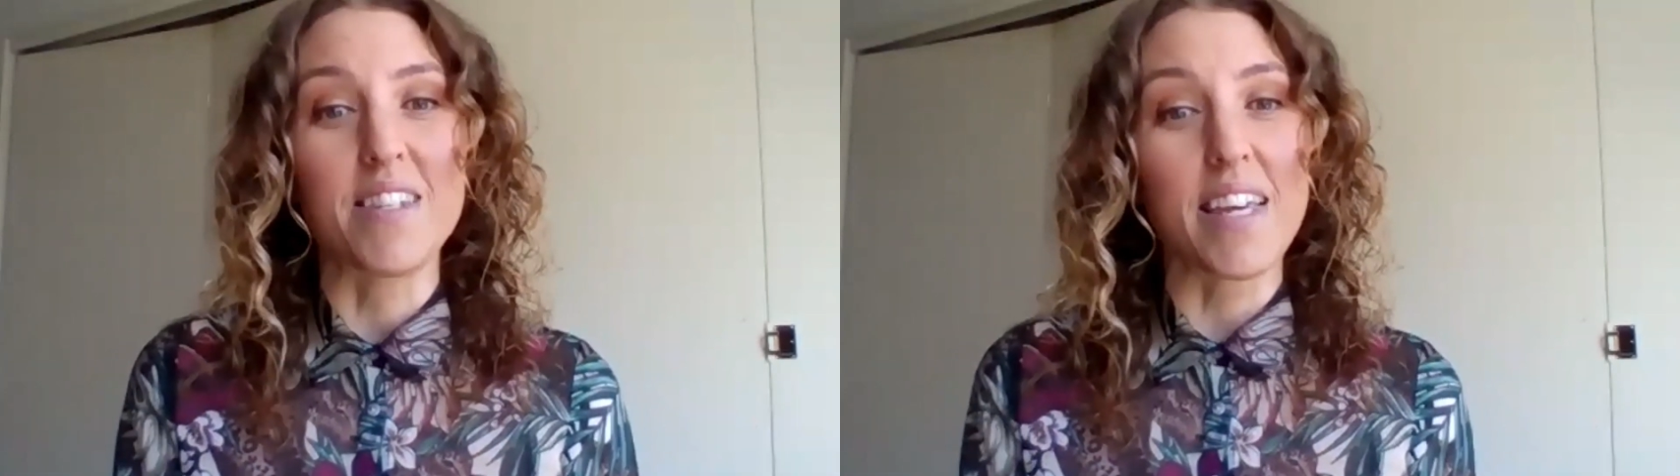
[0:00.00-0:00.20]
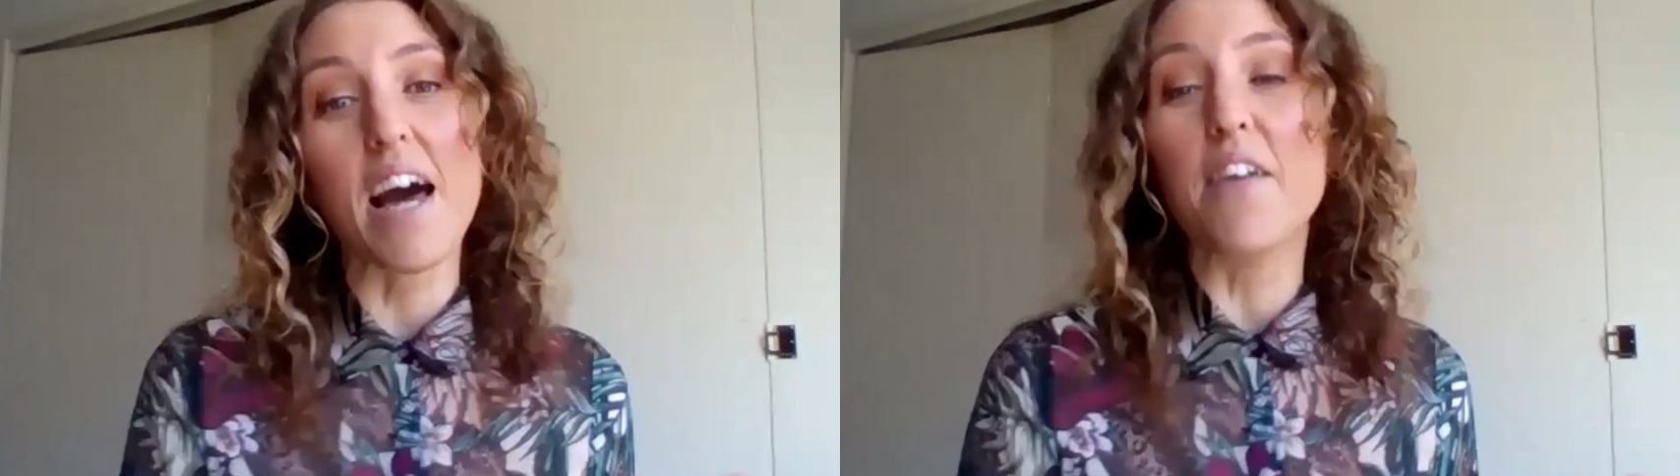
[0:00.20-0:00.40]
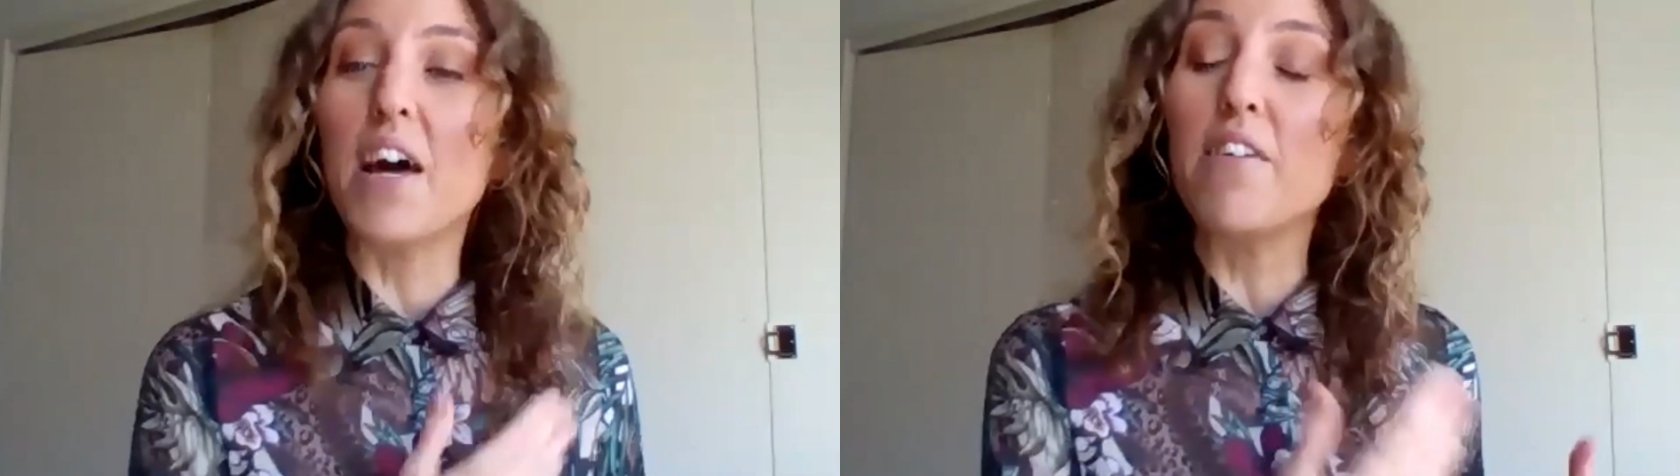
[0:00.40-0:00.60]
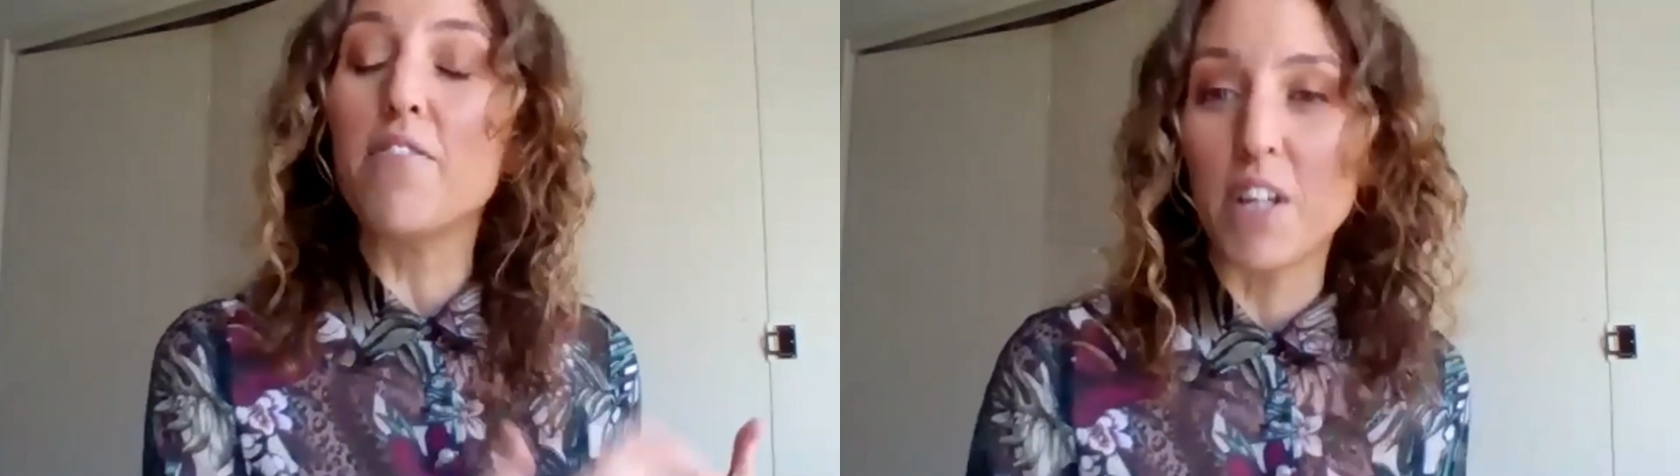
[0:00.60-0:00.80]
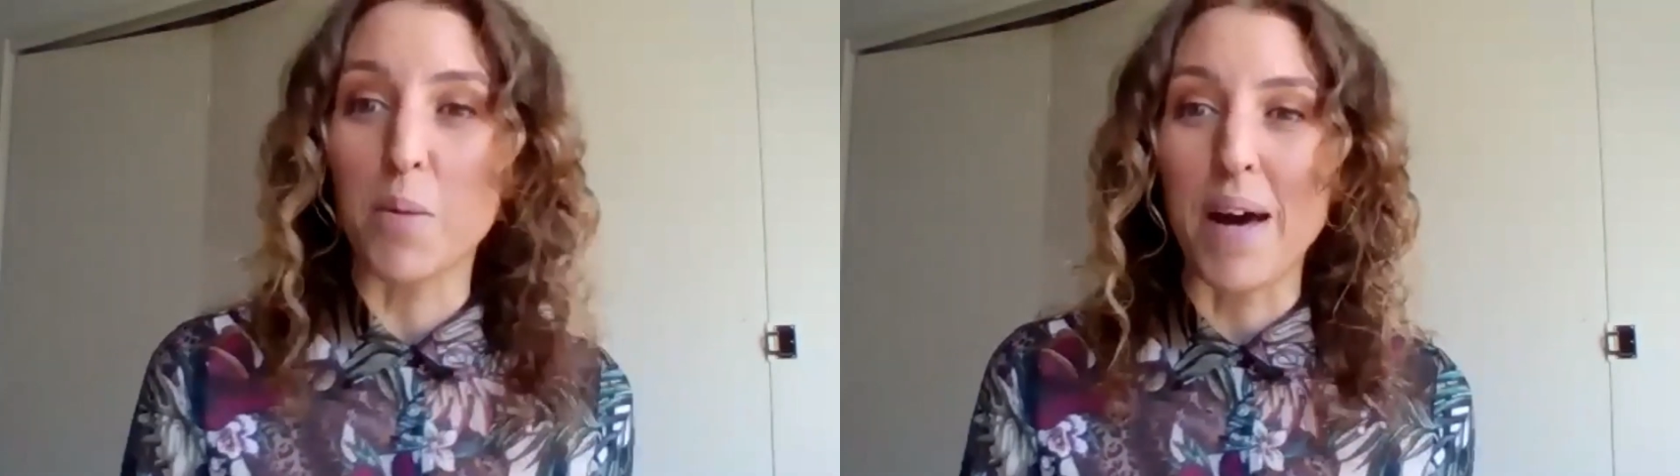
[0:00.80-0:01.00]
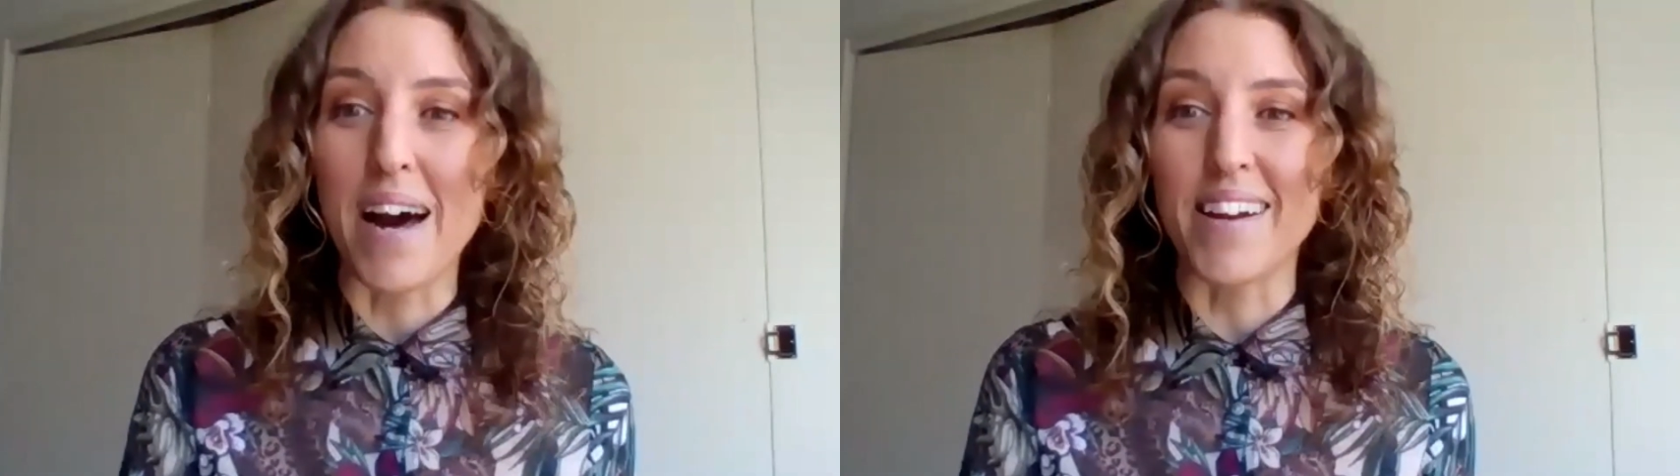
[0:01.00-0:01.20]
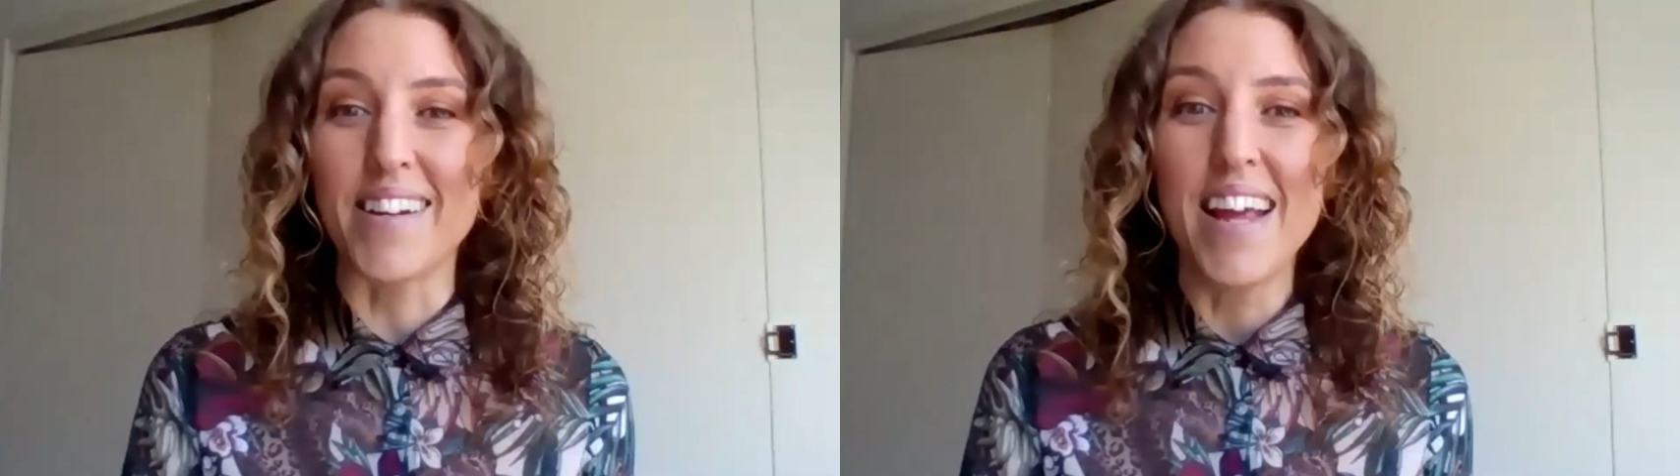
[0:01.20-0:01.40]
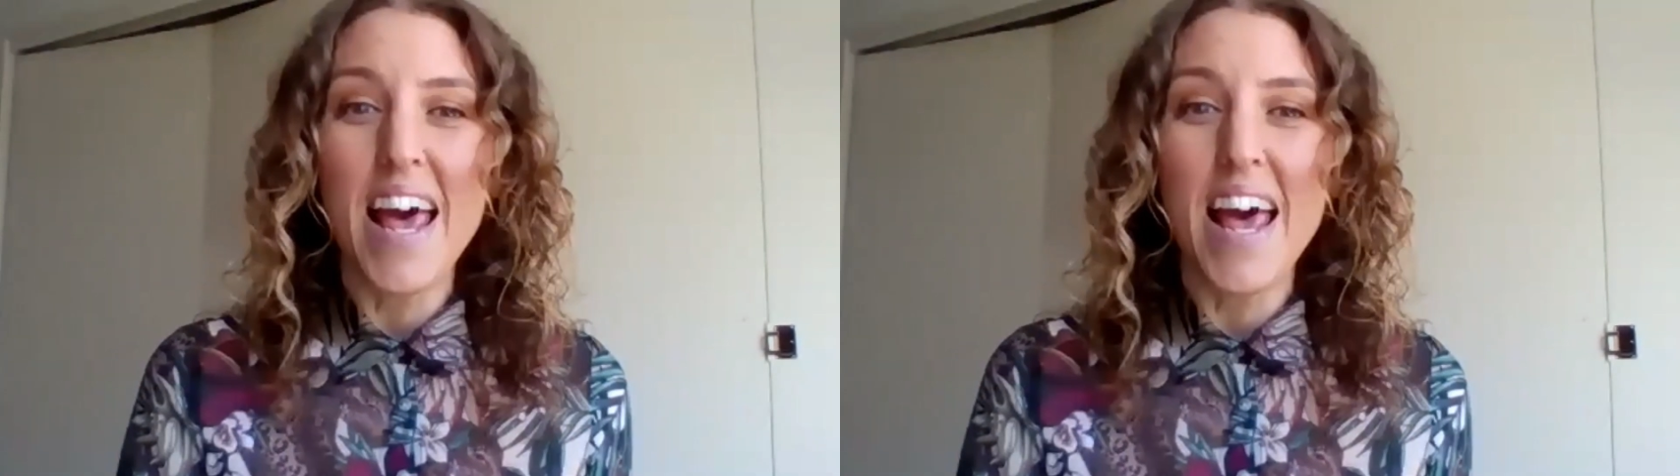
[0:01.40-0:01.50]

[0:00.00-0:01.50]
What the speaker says: see how they feel about it.